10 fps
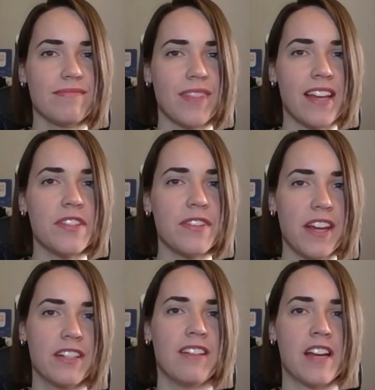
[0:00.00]
I also
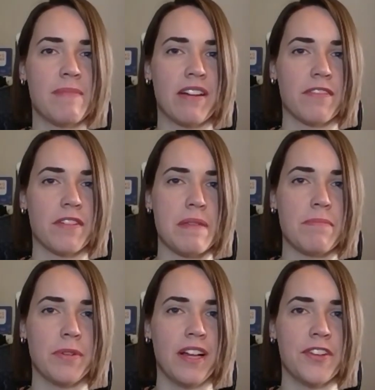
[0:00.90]
care a lot about giving
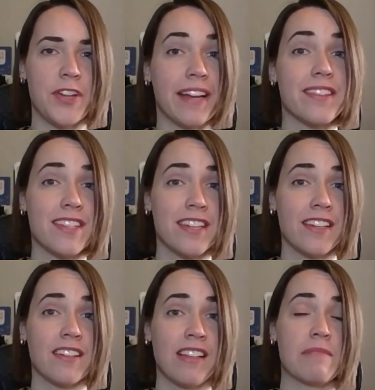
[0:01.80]
people a chance
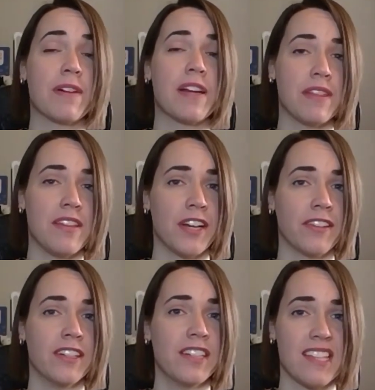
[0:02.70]
to collaborate with each other because I